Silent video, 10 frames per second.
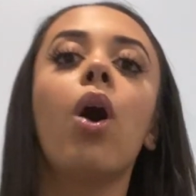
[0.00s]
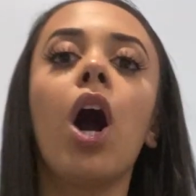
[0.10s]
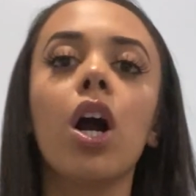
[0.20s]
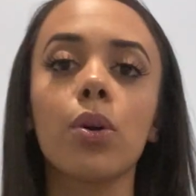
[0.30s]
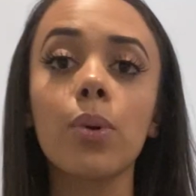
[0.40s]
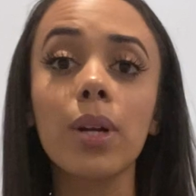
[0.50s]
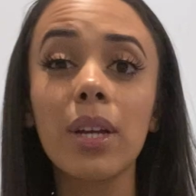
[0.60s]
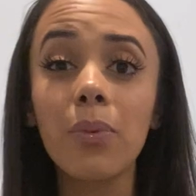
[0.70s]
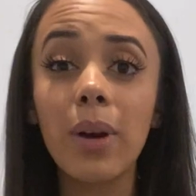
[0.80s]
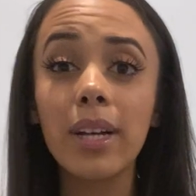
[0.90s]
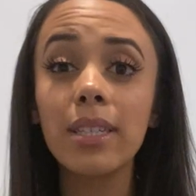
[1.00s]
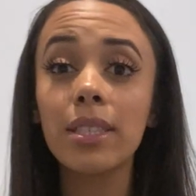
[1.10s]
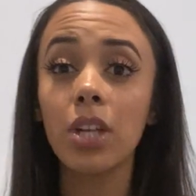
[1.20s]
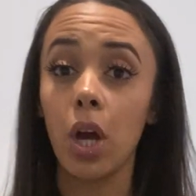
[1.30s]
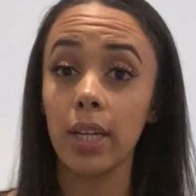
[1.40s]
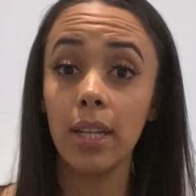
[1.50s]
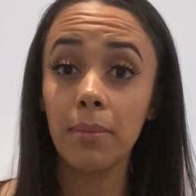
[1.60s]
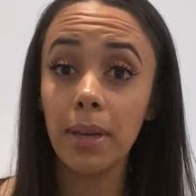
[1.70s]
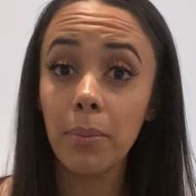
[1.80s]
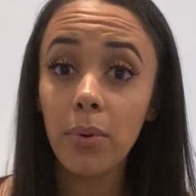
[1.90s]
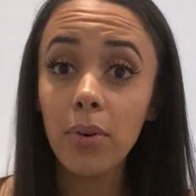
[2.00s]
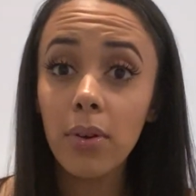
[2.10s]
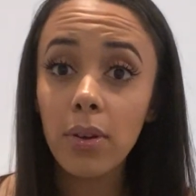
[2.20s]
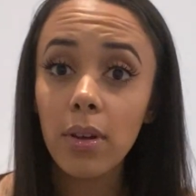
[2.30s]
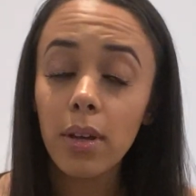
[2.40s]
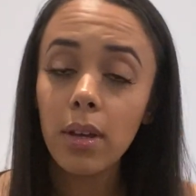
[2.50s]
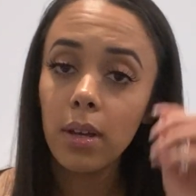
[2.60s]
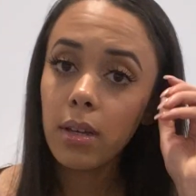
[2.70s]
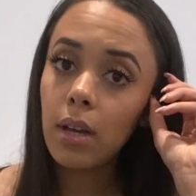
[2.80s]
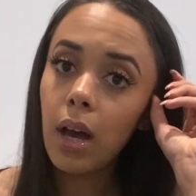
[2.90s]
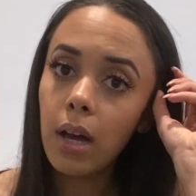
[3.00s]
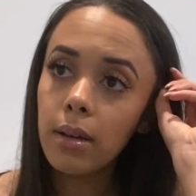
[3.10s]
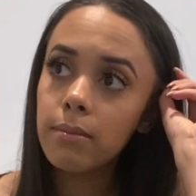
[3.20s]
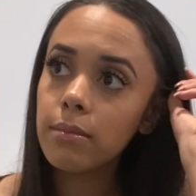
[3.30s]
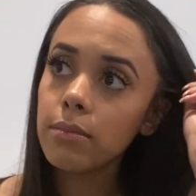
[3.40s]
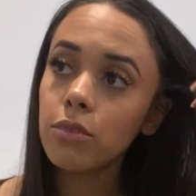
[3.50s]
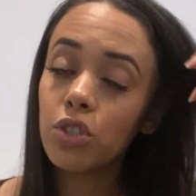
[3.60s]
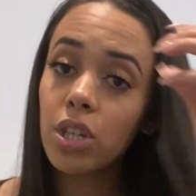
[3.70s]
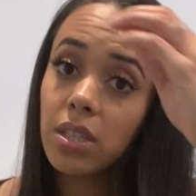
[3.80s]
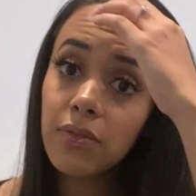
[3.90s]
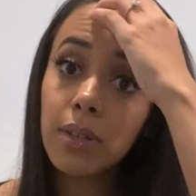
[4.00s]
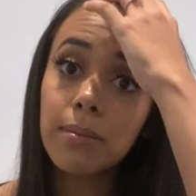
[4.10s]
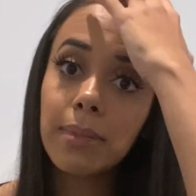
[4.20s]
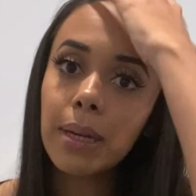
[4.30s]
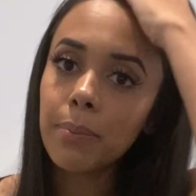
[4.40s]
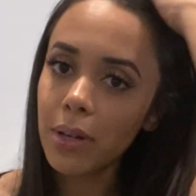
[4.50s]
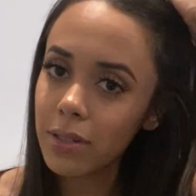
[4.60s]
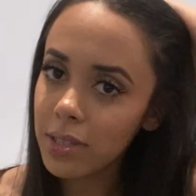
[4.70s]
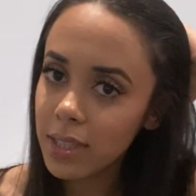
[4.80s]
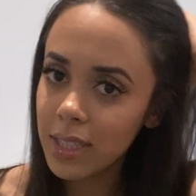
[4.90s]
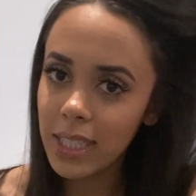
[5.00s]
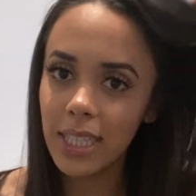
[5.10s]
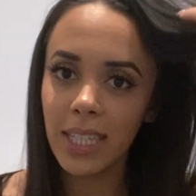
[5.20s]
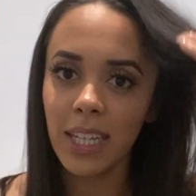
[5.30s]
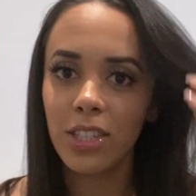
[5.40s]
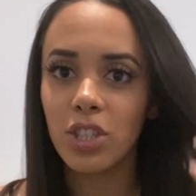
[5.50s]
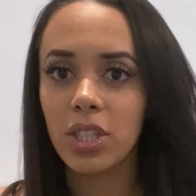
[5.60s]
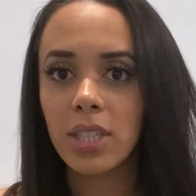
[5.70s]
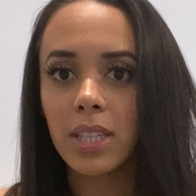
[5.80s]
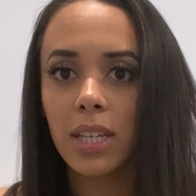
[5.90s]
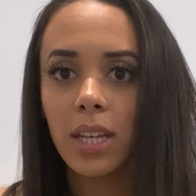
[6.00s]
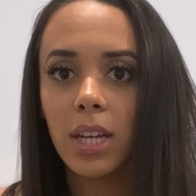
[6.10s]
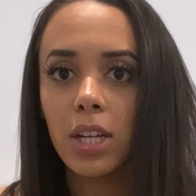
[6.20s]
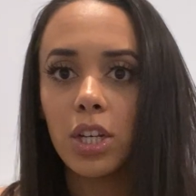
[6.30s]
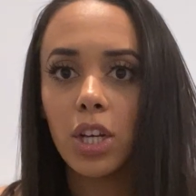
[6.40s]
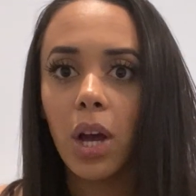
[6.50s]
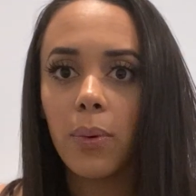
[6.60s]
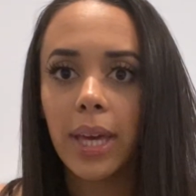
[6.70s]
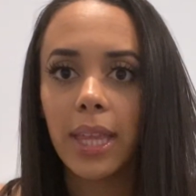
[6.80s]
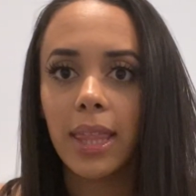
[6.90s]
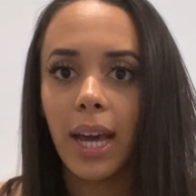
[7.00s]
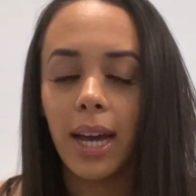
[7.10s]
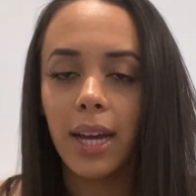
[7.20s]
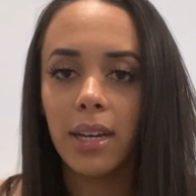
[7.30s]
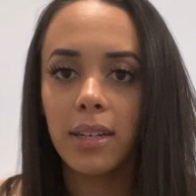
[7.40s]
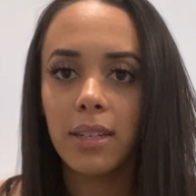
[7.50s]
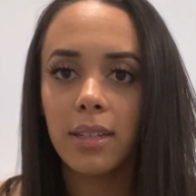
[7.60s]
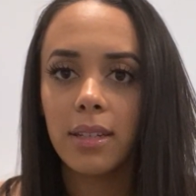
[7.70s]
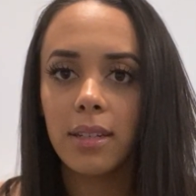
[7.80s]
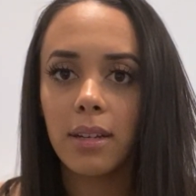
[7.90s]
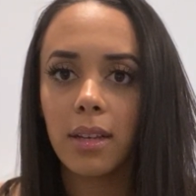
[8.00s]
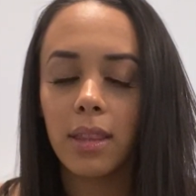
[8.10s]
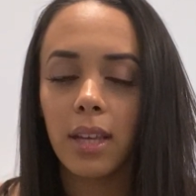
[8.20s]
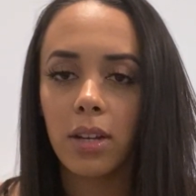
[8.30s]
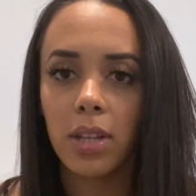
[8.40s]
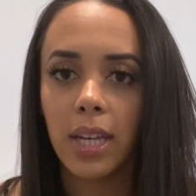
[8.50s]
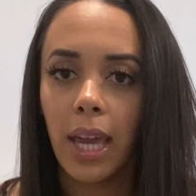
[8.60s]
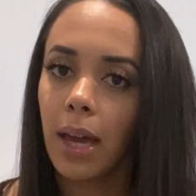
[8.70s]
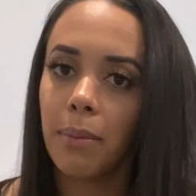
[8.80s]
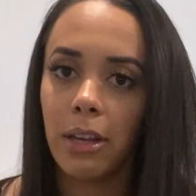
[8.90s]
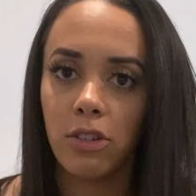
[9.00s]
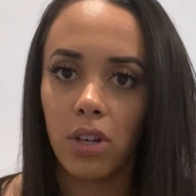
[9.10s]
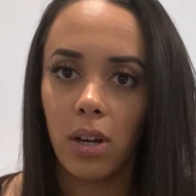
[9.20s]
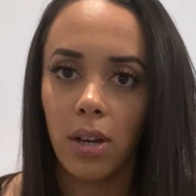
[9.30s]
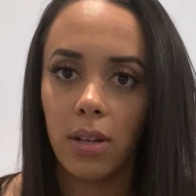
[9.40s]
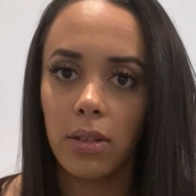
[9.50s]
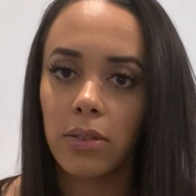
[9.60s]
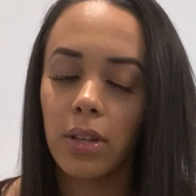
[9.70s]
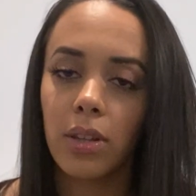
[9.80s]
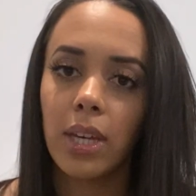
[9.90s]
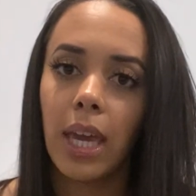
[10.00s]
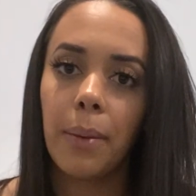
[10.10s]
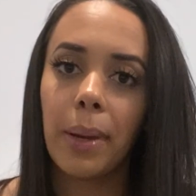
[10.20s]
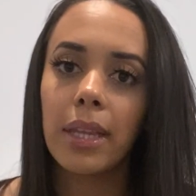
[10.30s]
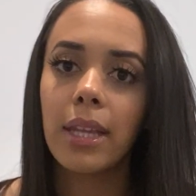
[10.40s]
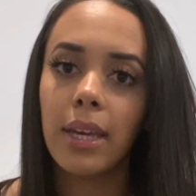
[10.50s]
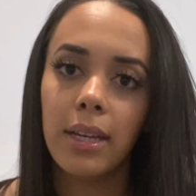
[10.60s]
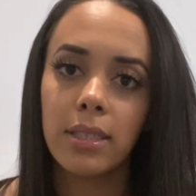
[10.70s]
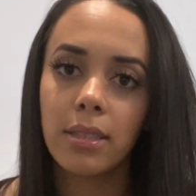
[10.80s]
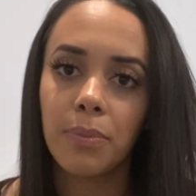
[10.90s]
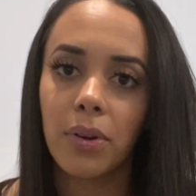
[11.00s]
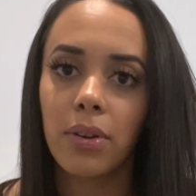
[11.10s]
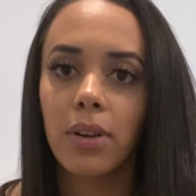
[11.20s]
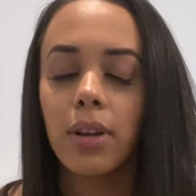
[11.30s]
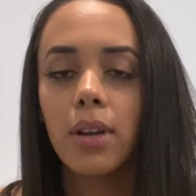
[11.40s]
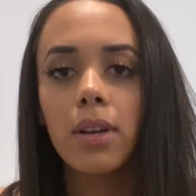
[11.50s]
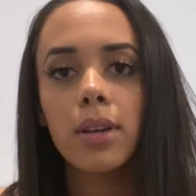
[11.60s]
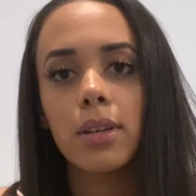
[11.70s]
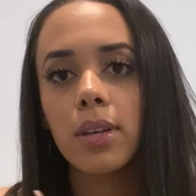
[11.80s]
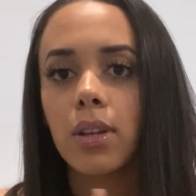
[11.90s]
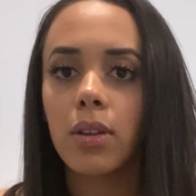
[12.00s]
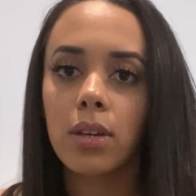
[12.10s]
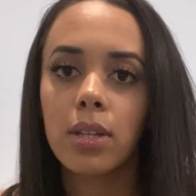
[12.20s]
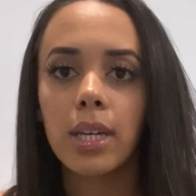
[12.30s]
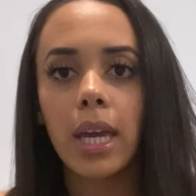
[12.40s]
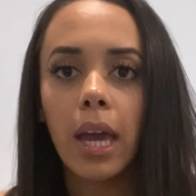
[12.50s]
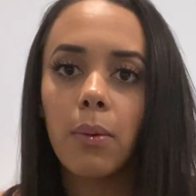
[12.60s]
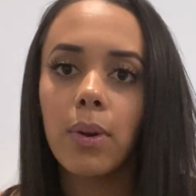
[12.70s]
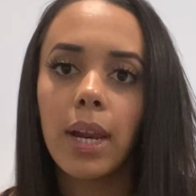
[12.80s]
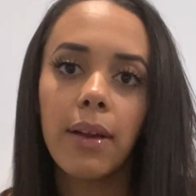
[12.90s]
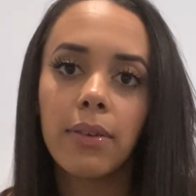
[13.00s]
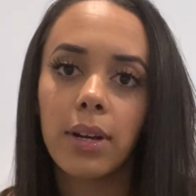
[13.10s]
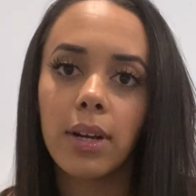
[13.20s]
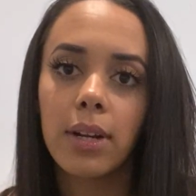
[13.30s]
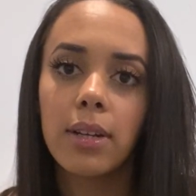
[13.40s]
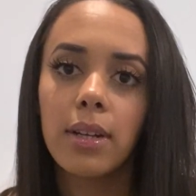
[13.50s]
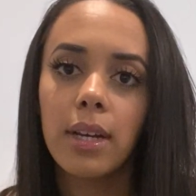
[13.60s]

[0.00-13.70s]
awkward it was talking to people. Just for me personally, like just knowing that they're looking at my jaw, or they're looking at my lisp, or they're looking at whatever,